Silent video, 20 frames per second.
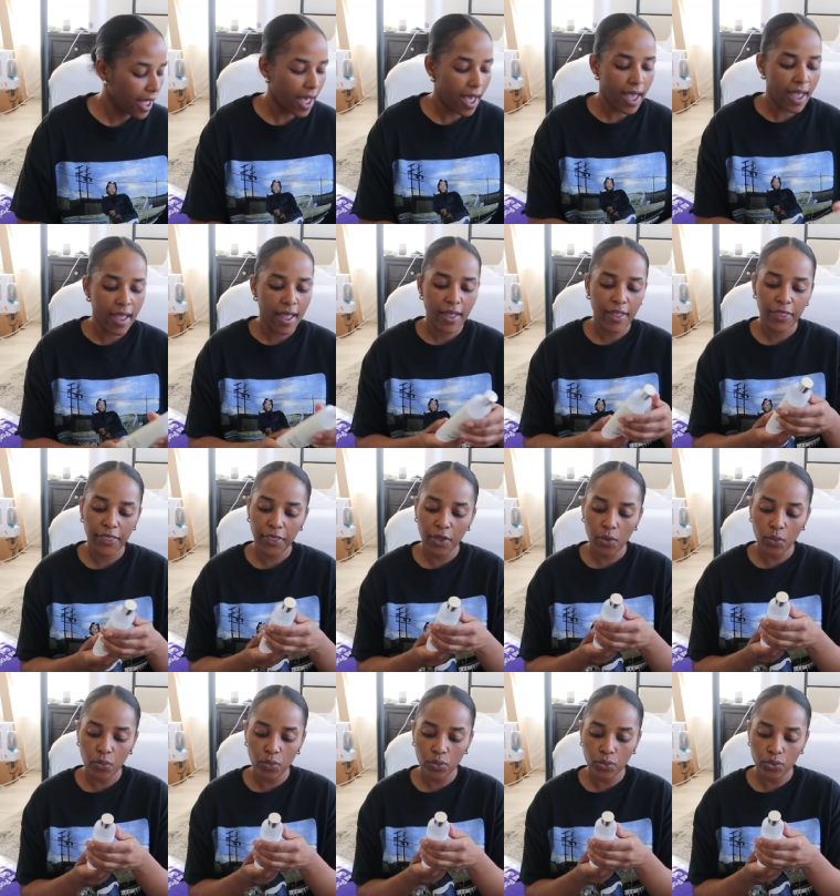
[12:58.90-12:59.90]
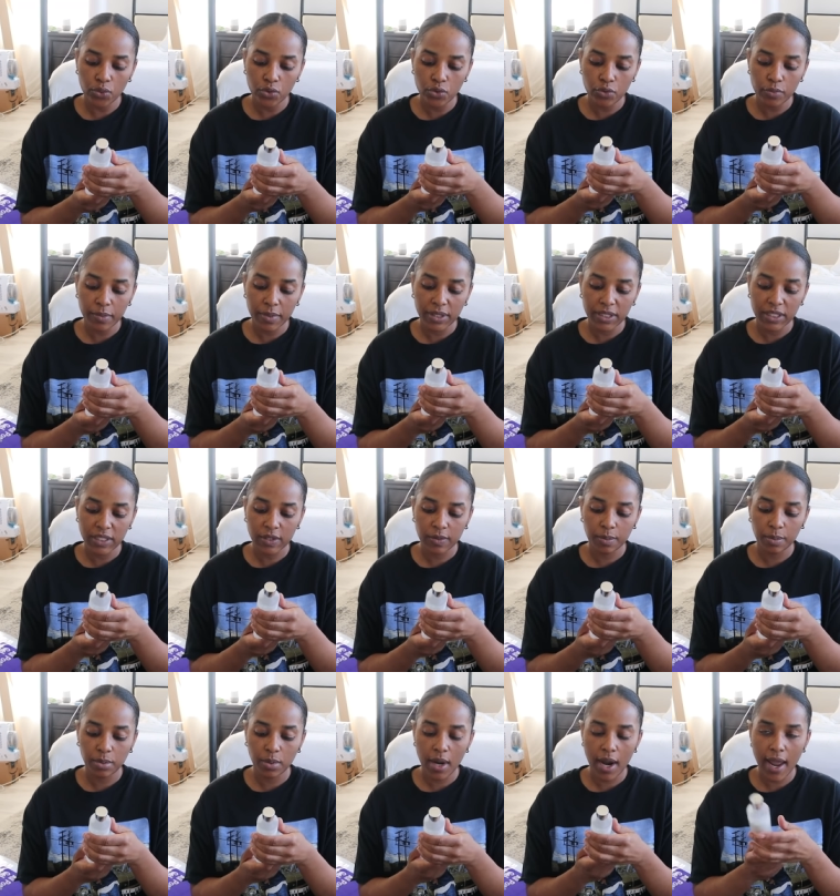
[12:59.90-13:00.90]
got the room
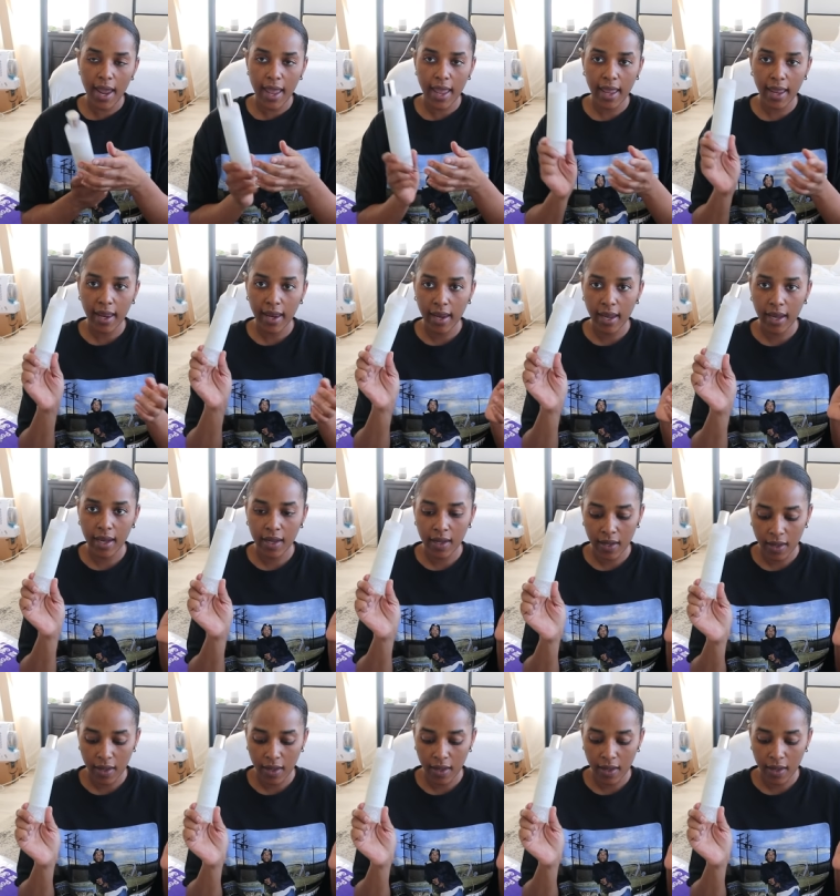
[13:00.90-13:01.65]
spray